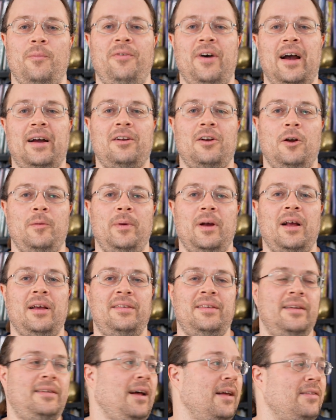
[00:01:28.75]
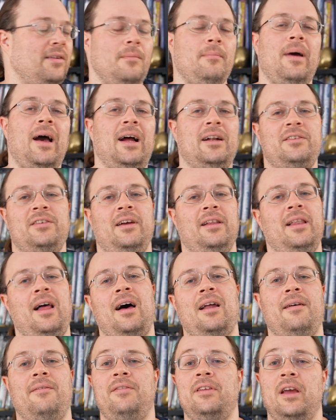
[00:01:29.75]
factor because it doesn't match a
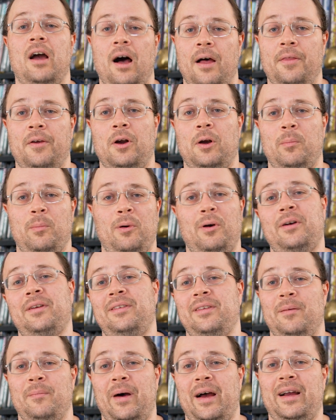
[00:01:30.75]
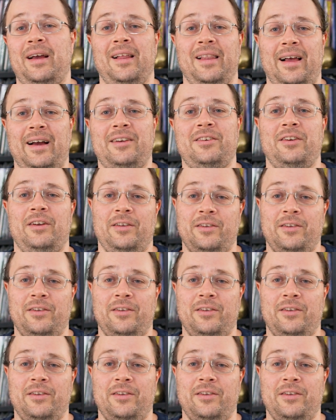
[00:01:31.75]
lot of the other books in my collection.